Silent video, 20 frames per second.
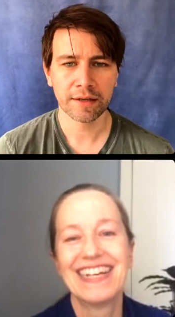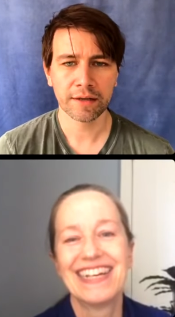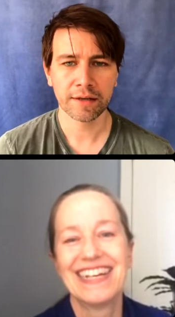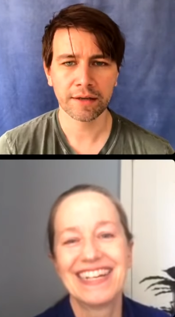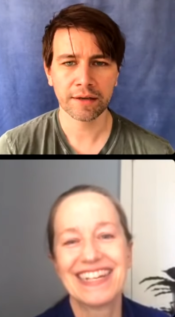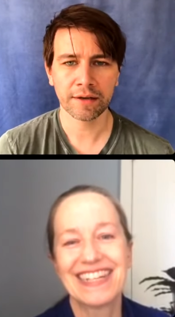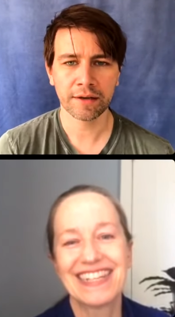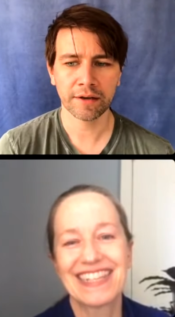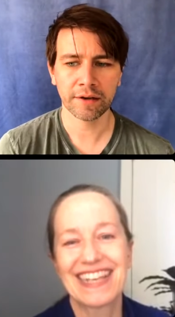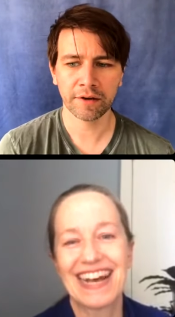
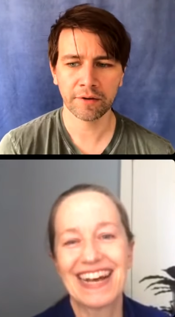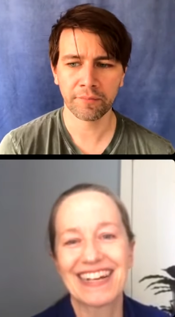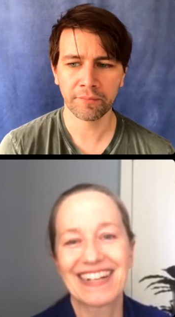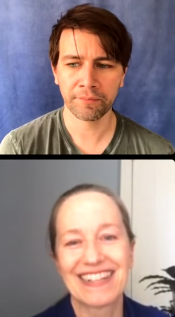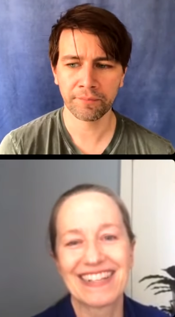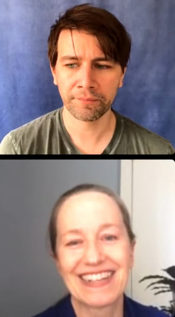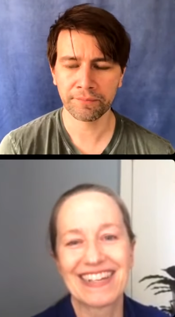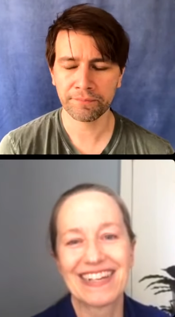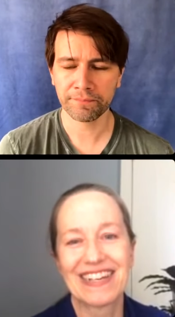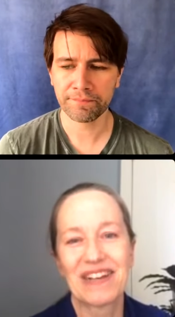Speaker 1: Exactly.
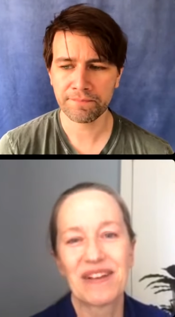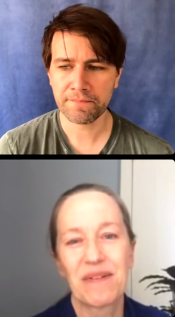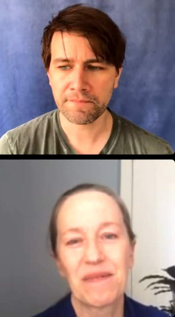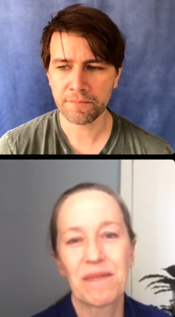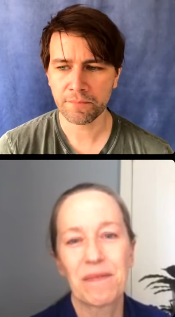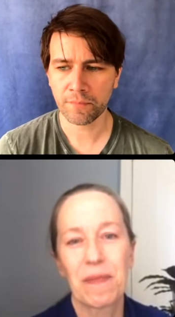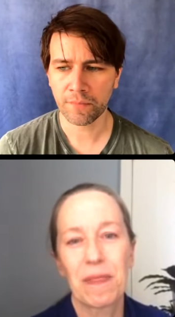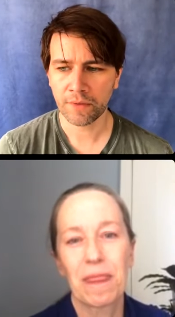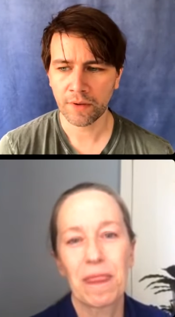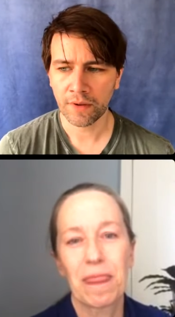Um,
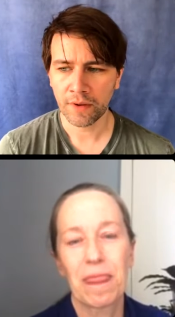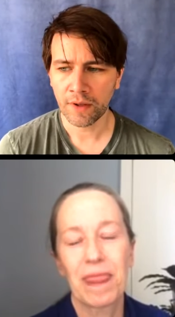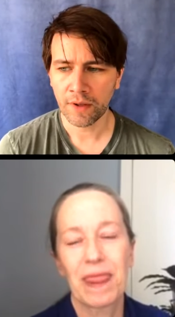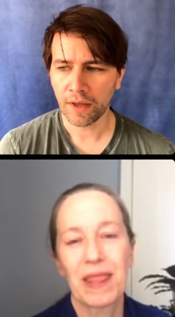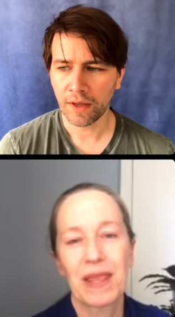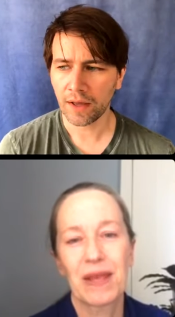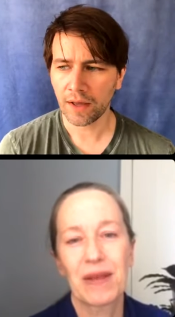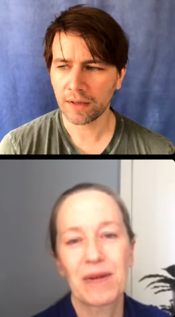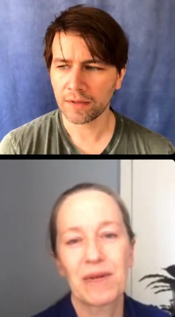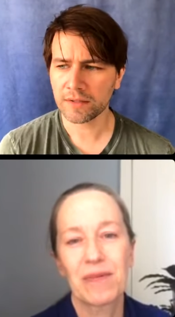
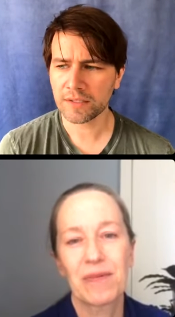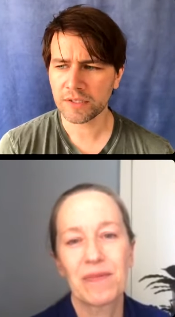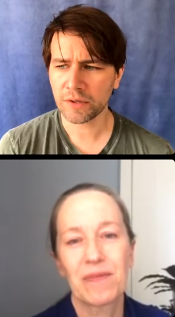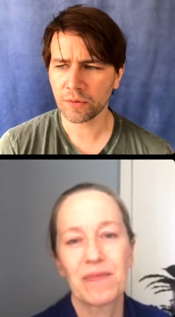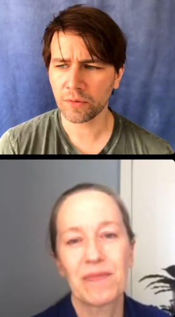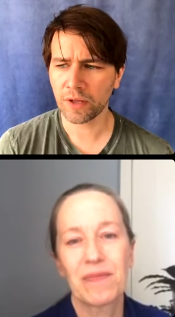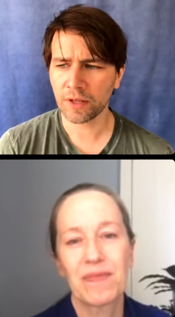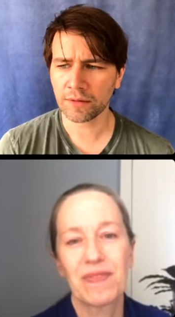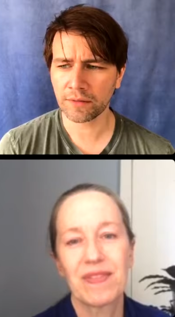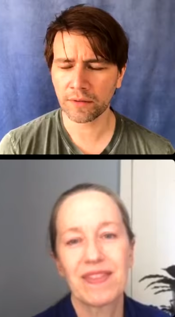so
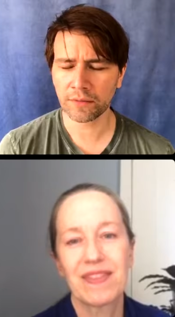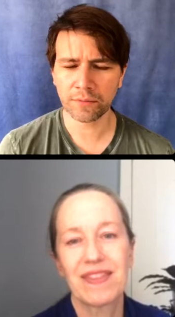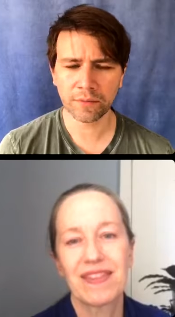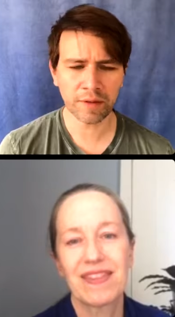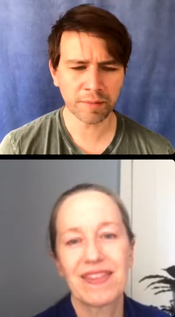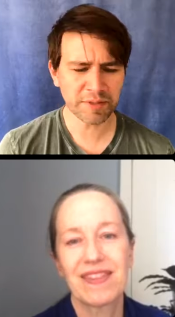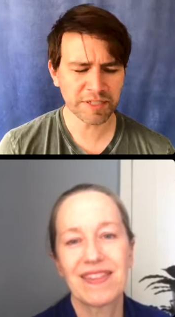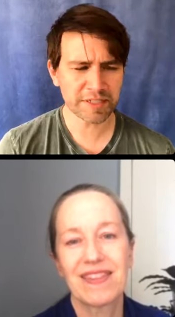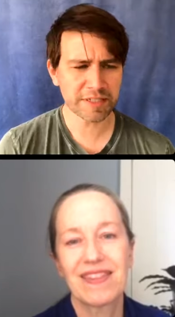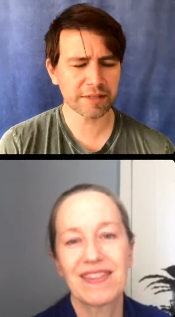uh,
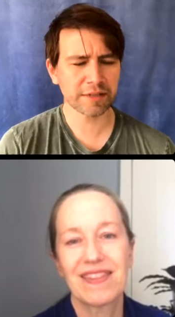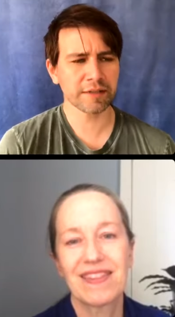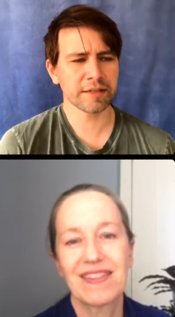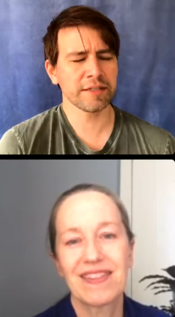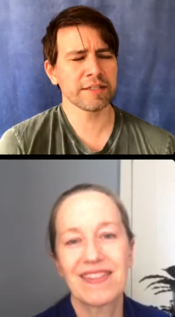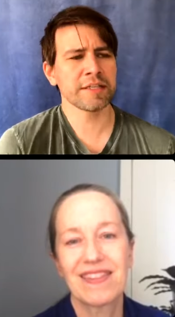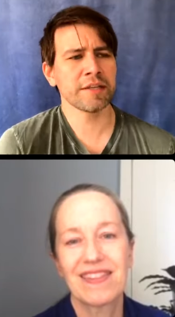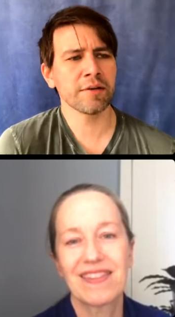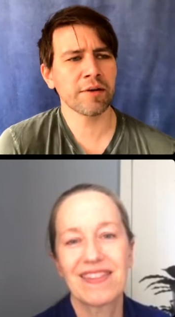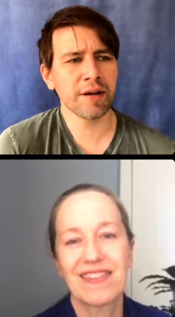let me see.
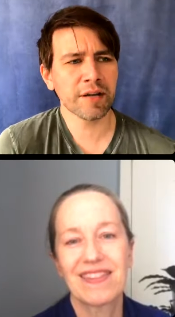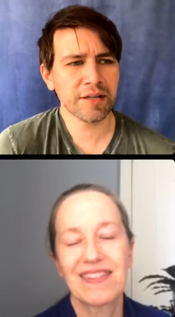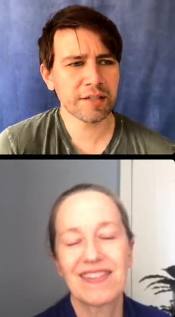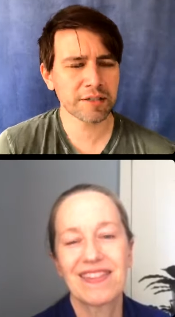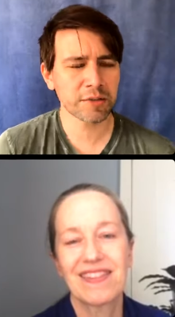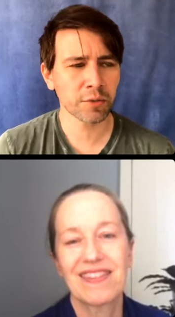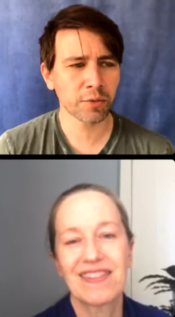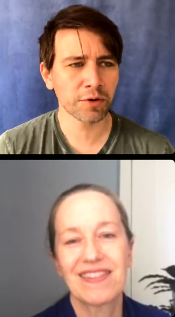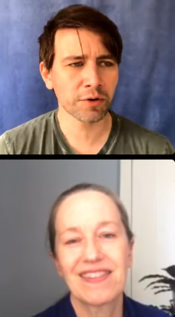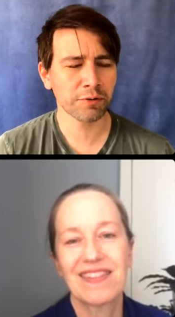Is there any
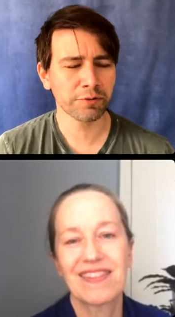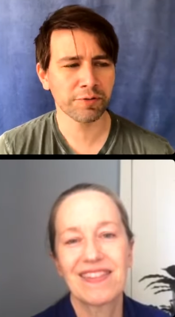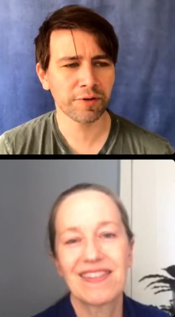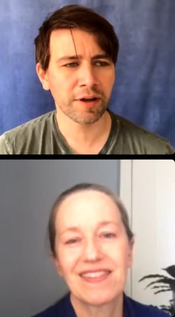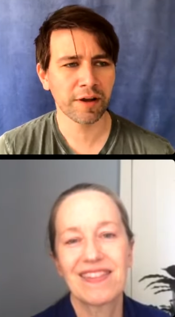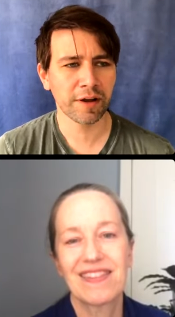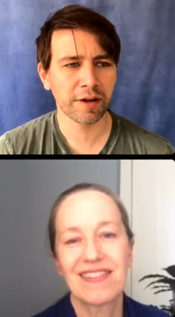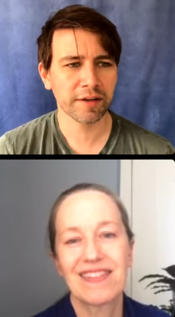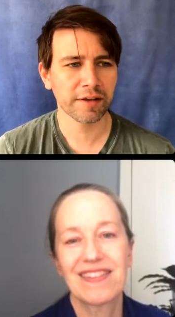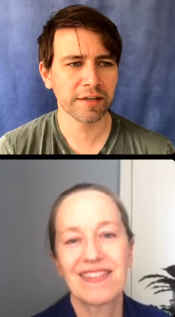sort of
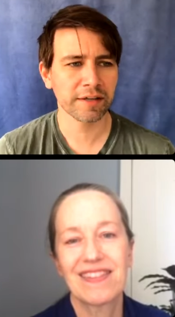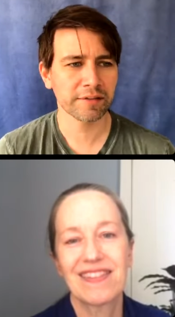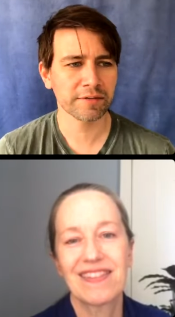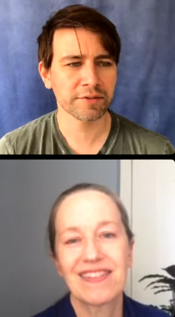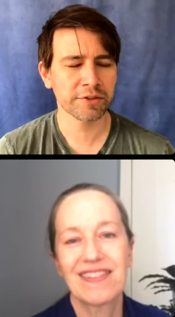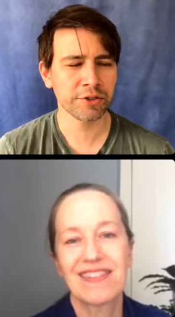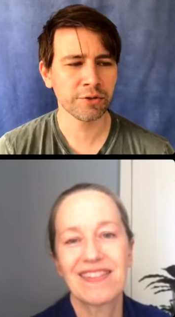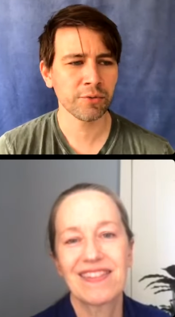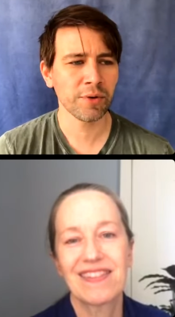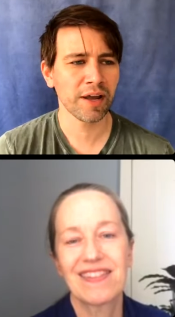uh,
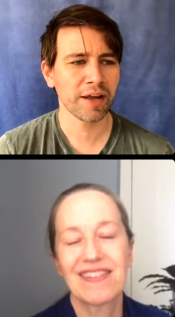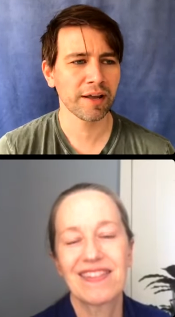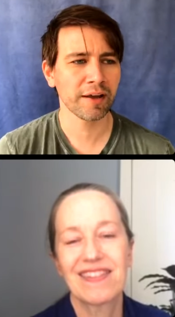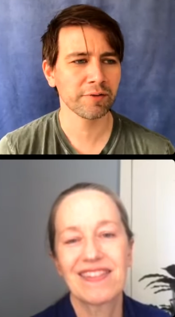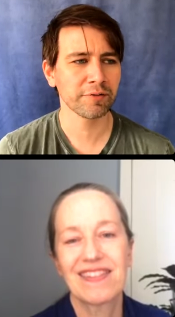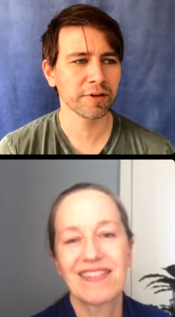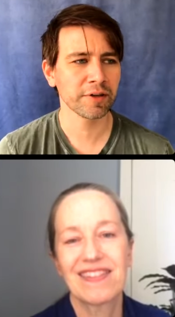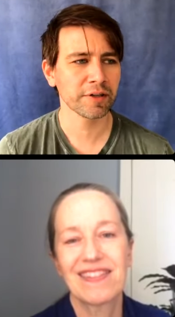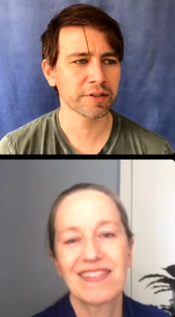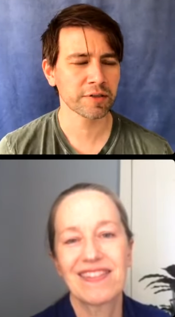do you
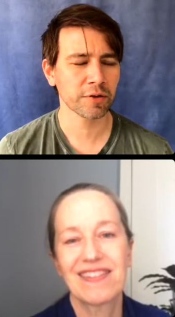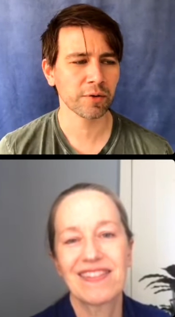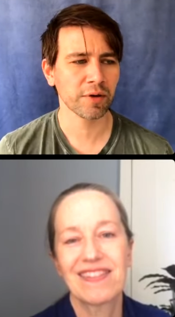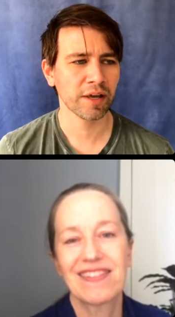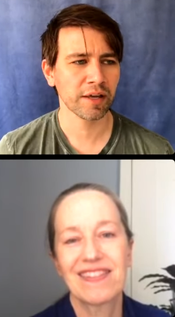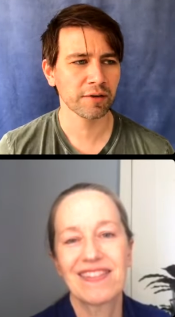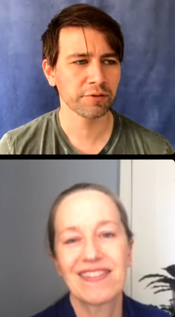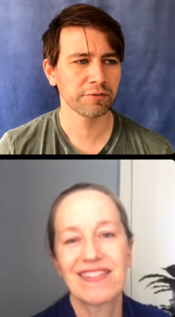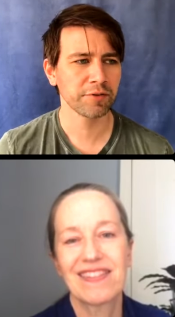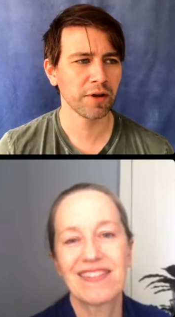have, and it's okay
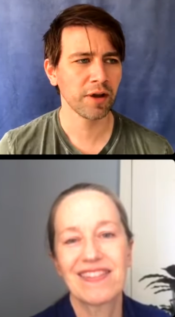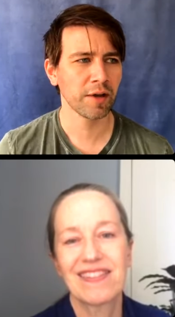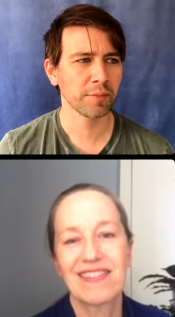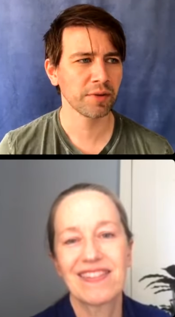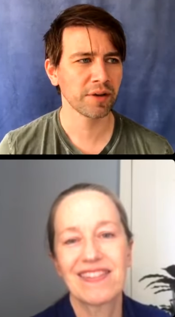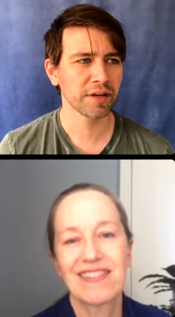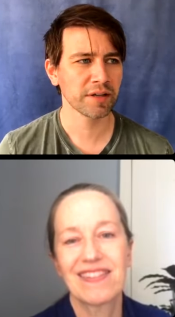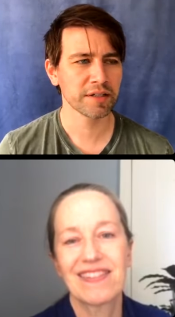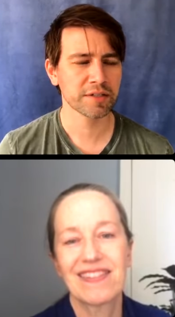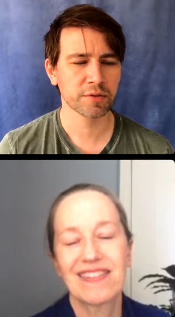if not,
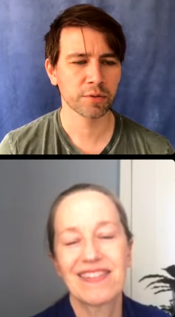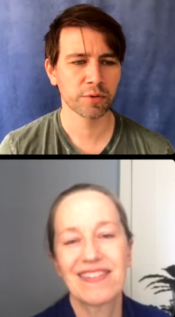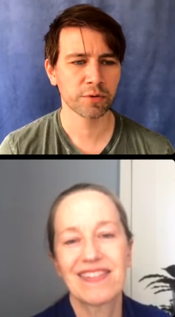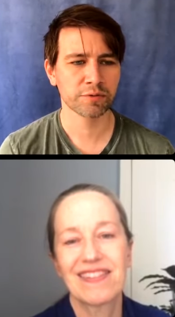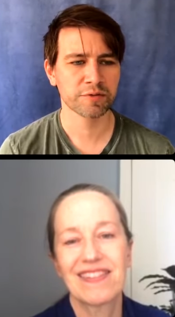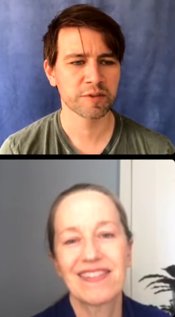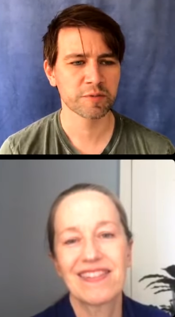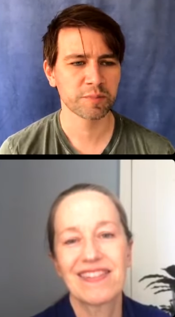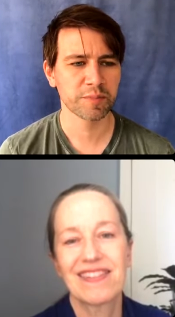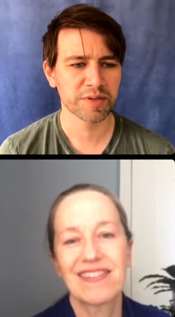but any sort of
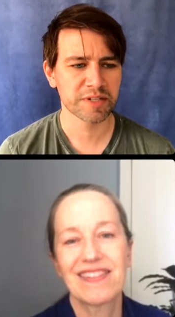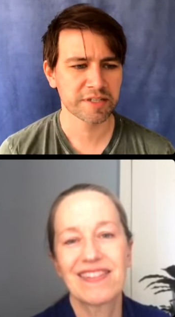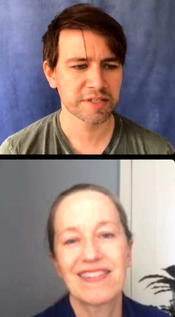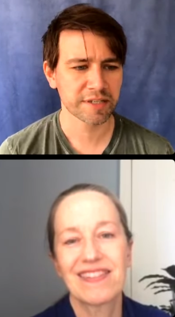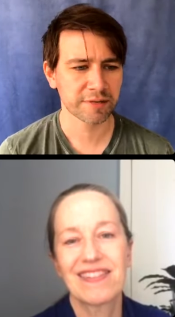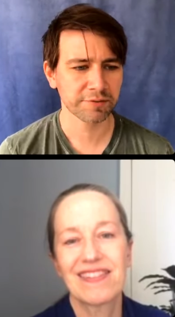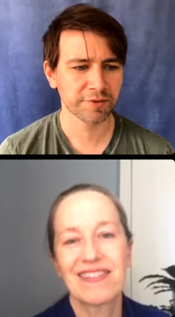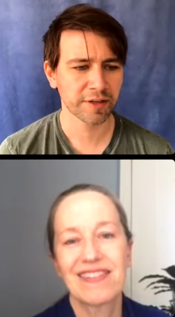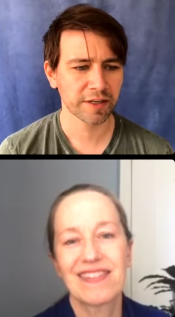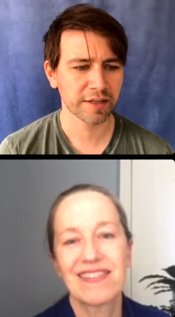
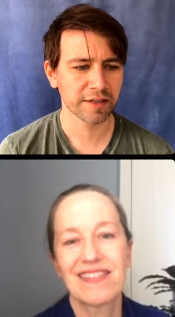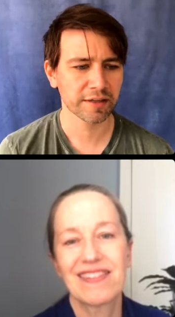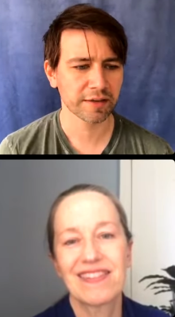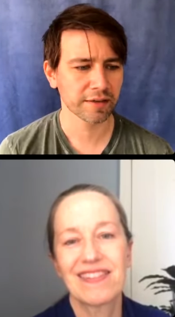specific?